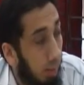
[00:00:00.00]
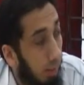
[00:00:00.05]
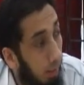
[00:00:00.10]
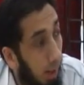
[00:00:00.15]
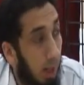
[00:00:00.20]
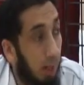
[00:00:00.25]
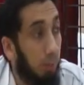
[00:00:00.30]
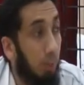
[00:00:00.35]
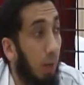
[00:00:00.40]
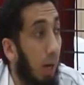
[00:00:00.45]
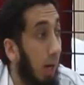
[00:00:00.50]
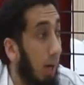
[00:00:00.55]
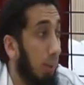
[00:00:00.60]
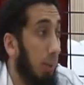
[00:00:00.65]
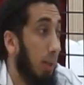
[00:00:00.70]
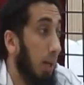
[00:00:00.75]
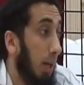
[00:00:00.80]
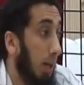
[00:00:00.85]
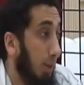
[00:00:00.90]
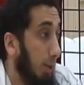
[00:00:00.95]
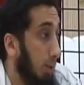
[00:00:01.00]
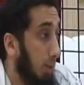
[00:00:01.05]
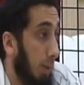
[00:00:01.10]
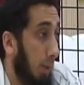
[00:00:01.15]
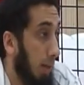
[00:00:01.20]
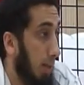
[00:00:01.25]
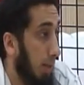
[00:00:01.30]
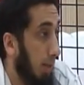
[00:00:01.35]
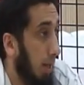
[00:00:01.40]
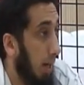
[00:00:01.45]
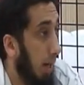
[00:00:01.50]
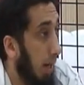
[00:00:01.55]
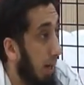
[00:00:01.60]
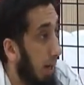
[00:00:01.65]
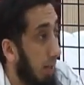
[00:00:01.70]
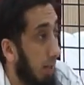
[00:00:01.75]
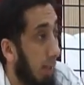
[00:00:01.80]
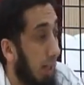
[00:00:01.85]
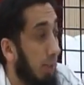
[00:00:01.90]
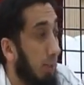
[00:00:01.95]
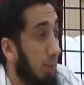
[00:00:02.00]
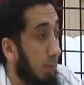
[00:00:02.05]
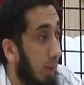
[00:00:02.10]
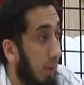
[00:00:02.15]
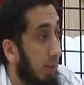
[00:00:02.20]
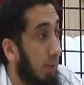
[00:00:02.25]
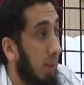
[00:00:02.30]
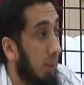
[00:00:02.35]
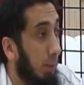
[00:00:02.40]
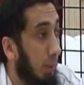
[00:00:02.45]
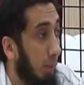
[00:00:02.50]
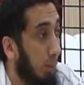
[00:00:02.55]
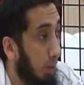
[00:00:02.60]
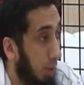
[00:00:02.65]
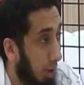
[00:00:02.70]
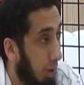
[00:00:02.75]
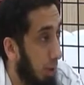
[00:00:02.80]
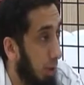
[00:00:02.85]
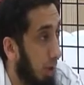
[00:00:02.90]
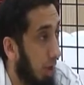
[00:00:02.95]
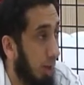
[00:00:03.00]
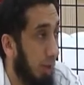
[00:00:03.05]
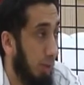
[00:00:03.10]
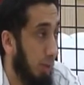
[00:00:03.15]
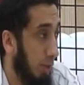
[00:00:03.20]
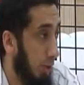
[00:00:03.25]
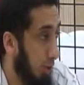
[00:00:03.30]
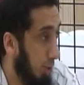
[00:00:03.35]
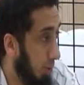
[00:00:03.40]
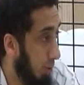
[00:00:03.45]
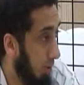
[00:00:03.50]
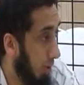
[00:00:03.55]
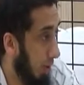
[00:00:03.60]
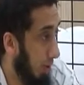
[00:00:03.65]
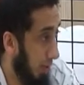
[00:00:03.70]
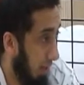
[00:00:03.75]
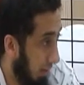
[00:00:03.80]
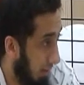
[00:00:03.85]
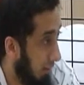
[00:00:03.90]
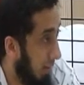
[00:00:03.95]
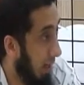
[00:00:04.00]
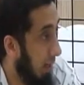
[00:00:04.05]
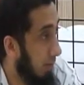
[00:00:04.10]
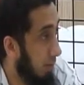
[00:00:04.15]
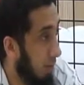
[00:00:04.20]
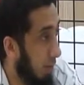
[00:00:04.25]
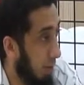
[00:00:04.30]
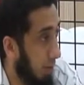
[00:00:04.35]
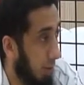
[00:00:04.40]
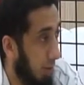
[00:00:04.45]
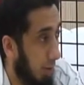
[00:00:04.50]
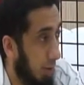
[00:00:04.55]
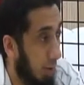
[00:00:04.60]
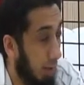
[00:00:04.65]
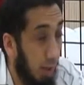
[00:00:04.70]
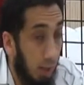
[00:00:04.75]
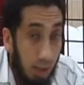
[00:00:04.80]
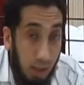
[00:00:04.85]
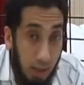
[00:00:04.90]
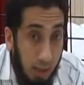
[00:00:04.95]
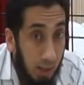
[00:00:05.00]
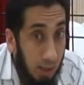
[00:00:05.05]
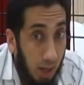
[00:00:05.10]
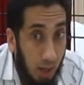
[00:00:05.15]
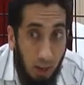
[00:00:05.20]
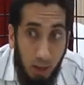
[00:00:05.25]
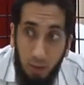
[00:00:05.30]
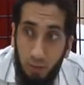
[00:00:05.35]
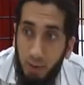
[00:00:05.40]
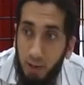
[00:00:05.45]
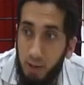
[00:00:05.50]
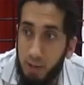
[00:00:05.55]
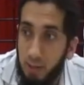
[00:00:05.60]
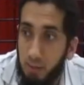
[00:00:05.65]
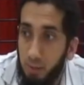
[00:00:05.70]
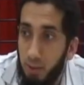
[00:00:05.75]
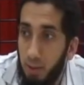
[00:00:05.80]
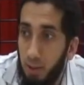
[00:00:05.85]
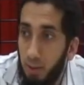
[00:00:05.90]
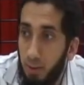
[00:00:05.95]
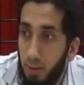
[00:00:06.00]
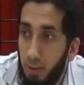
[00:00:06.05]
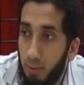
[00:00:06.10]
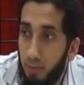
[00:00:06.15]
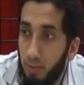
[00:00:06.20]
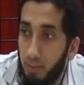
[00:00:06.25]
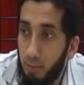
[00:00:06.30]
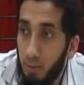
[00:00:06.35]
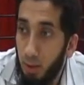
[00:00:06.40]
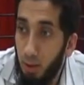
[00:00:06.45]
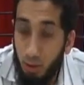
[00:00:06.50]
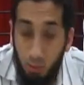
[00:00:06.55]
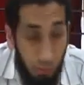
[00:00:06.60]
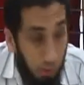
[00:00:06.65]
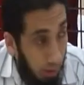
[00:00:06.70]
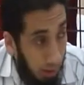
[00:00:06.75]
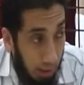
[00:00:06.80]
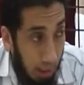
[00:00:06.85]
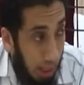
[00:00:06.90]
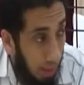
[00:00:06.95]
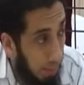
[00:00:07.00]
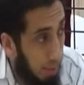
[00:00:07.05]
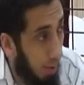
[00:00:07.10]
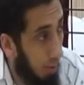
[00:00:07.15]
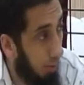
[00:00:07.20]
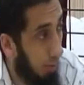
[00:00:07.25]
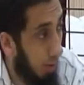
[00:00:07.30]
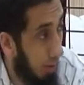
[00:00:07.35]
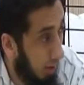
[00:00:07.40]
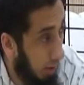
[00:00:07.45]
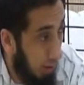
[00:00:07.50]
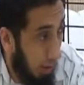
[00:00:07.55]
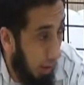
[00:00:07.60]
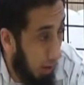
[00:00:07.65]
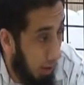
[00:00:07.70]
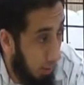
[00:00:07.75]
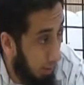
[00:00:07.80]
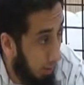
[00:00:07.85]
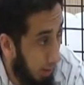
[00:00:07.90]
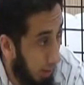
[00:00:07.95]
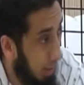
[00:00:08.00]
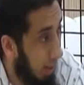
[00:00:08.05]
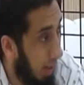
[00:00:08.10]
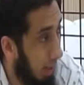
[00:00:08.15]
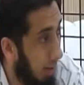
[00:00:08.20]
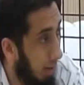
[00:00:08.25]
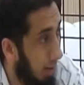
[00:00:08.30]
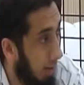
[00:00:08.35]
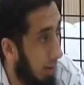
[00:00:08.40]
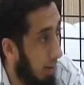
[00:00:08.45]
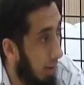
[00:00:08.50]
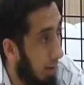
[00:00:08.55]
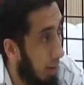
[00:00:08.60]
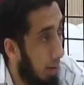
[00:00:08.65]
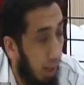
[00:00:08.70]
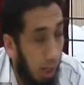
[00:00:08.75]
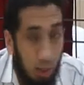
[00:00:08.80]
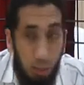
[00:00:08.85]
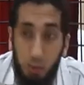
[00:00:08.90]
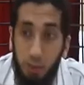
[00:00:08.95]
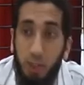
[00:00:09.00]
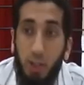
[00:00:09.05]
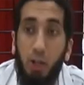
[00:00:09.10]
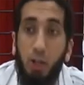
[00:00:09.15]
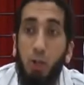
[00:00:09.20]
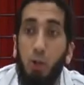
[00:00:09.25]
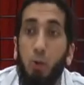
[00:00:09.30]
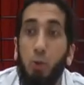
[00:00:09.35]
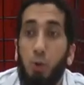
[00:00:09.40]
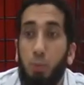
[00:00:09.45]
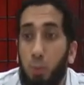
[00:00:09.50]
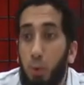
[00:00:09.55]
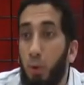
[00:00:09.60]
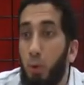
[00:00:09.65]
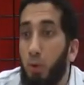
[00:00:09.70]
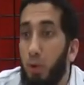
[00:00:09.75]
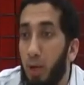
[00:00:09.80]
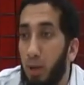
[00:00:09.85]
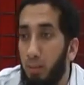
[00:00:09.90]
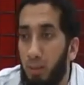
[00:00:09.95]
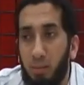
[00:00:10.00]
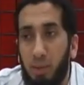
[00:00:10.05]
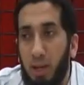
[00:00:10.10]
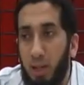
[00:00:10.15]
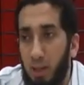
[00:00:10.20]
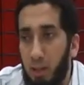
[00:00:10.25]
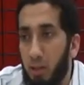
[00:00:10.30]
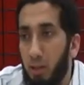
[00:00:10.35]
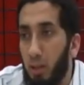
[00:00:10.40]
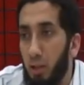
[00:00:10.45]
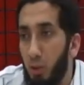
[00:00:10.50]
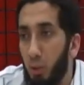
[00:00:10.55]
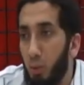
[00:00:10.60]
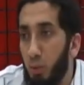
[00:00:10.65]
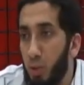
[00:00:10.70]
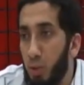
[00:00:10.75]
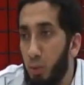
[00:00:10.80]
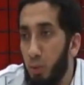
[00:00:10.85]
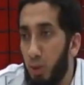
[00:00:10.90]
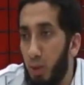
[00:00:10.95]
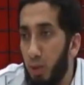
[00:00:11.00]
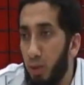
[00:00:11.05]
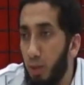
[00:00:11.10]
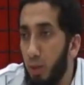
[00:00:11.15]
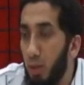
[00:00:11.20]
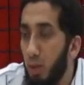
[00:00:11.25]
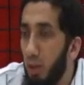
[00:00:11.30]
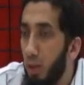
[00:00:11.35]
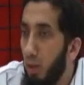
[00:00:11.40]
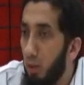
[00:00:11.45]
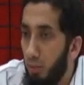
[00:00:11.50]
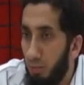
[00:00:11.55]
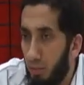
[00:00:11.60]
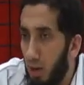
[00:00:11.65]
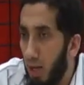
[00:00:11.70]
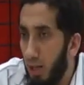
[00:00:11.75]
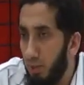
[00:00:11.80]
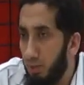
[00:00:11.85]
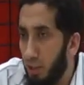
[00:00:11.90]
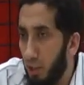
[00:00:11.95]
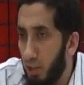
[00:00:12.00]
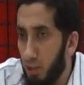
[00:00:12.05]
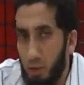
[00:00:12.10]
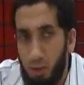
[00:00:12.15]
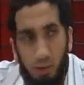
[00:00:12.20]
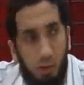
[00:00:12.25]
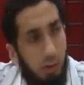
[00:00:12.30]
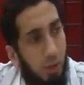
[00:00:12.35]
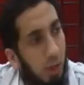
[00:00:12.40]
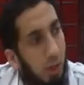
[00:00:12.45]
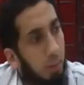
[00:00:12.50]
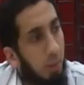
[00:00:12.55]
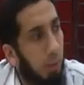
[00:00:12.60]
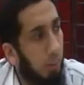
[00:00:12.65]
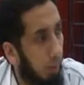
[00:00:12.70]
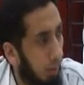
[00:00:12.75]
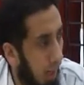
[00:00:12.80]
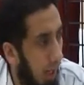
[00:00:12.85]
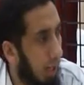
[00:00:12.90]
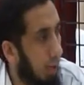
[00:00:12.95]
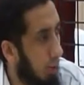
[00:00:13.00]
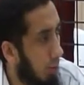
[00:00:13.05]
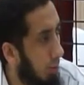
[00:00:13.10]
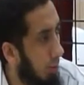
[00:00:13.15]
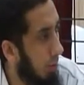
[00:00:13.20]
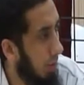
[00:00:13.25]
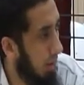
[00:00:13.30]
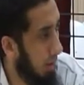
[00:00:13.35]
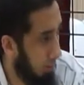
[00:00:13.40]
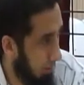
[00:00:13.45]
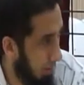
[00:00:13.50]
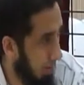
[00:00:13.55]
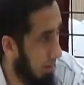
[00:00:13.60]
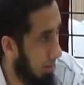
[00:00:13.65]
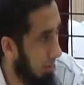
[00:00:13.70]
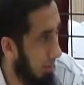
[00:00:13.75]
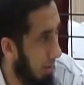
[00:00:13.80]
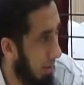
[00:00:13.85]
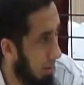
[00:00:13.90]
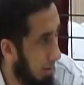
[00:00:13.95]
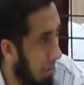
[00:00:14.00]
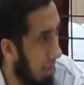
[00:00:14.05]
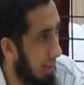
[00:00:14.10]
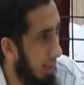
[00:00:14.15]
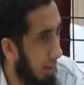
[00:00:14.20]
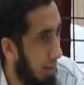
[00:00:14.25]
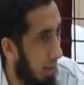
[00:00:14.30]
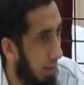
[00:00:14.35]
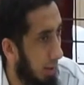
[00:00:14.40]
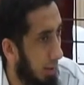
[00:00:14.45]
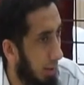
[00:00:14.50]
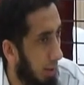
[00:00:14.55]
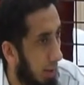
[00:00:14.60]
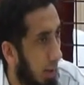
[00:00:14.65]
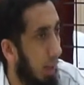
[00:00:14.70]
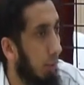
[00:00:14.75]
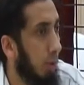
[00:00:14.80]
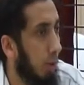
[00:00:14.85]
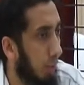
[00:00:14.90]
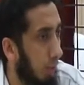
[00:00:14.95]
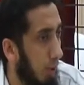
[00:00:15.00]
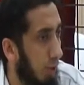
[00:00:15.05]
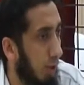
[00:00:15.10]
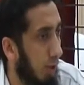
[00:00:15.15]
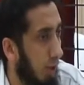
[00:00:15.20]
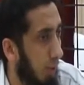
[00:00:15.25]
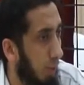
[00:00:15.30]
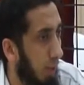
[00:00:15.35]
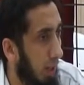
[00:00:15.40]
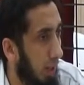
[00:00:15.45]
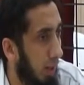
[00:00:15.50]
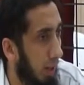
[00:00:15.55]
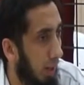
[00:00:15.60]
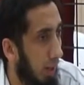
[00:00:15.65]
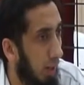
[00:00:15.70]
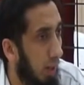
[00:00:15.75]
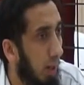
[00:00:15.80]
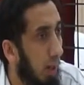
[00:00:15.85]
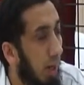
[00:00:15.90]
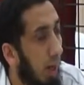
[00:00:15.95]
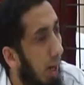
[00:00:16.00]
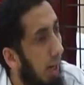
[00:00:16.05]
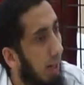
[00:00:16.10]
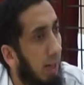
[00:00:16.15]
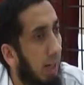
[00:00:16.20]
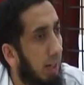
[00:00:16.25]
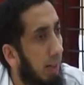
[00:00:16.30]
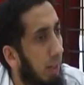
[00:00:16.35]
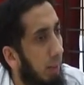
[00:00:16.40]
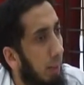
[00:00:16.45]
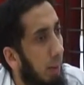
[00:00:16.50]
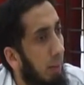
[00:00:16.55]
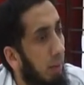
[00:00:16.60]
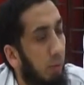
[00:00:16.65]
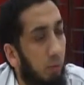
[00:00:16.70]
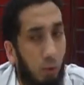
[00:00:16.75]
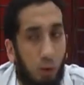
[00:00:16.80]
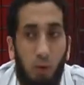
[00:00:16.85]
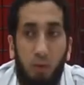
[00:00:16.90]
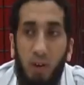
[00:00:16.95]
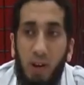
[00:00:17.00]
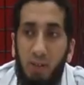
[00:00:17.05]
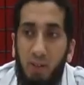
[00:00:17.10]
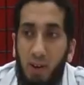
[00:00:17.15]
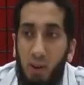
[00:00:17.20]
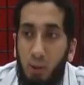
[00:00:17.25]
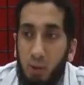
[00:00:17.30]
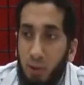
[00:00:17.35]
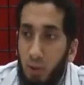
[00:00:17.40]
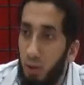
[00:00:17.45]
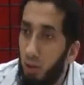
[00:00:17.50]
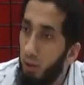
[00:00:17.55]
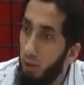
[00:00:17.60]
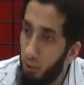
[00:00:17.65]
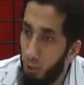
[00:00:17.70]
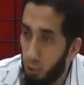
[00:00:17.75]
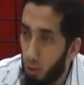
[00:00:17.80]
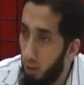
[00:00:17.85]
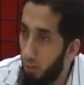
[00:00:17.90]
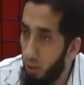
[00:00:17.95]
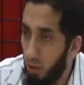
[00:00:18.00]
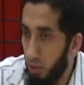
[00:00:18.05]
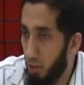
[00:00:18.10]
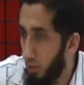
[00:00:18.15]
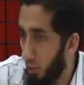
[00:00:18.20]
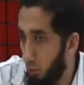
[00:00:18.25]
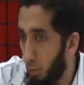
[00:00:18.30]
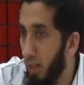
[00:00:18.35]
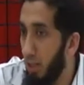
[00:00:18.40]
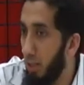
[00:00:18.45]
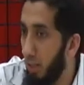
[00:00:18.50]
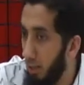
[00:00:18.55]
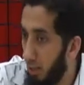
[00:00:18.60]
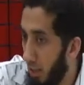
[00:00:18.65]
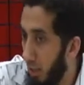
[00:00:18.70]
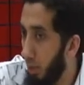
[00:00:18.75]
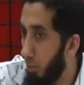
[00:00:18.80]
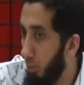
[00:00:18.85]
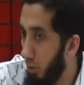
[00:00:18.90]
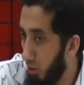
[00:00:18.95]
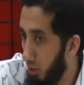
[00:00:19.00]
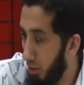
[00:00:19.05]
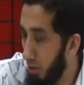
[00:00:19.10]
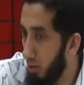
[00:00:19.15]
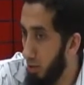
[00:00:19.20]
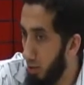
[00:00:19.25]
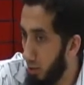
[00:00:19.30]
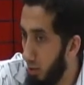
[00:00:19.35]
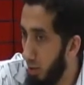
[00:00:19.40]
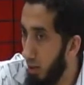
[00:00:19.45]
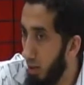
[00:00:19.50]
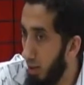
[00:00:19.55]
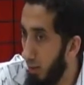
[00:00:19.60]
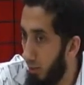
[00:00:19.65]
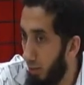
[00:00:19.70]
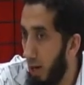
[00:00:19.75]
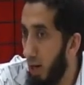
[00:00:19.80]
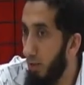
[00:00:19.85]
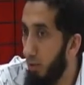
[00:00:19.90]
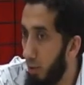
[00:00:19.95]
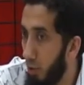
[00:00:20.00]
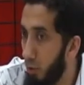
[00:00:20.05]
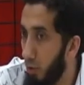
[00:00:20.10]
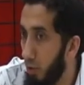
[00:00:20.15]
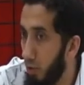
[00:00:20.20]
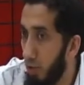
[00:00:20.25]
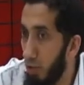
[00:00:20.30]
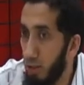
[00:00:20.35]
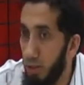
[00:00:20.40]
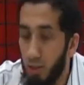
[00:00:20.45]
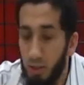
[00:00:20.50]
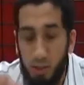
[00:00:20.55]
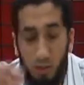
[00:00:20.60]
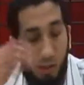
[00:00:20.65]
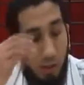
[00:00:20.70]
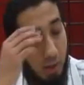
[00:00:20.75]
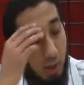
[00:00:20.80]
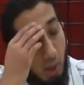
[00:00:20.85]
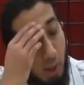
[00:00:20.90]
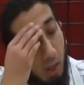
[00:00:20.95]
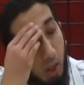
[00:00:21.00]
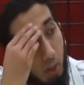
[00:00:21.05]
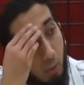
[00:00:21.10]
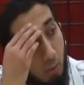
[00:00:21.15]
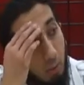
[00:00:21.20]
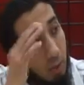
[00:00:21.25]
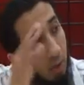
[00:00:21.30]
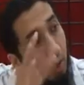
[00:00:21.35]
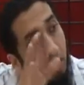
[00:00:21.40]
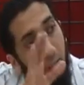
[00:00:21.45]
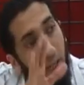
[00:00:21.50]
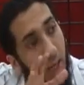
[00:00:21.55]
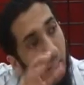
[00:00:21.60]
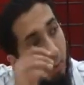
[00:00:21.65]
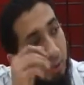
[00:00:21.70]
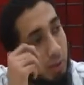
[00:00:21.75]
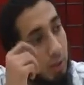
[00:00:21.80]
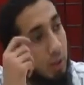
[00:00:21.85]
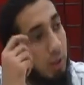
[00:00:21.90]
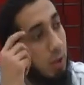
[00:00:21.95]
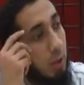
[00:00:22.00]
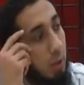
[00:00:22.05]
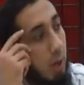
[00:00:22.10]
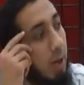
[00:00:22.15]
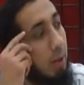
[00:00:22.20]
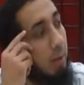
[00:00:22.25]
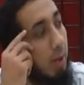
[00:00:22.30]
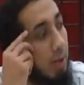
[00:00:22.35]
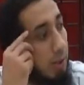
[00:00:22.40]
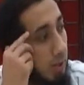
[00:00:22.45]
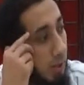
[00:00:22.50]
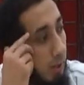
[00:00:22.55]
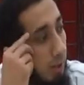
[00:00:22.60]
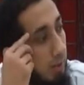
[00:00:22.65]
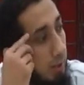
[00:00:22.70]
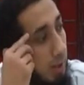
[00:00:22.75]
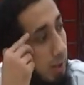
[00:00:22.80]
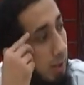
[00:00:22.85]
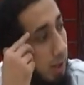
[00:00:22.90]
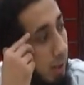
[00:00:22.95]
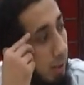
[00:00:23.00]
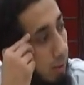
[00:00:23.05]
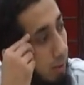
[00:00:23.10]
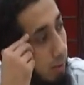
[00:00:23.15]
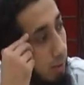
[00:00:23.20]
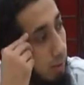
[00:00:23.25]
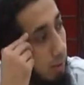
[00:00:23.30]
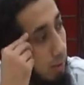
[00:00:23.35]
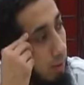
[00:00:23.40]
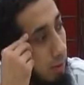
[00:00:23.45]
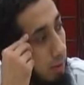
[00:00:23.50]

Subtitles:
SubhanAllah, Allah has gifted me with 3 daughters and 2 sons. I have 5 children. It terrifies me. It really absolutely scares me to death. I was at a youth program, I'm not going to tell you which one. 500-600 young people, high school kids, Muslim kids got together there. I was supposed to speak there. I got there maybe 4 or 5 hours early, so I'm just spending time with these 500 teenagers. Wallahi, I was going to cry myself to death.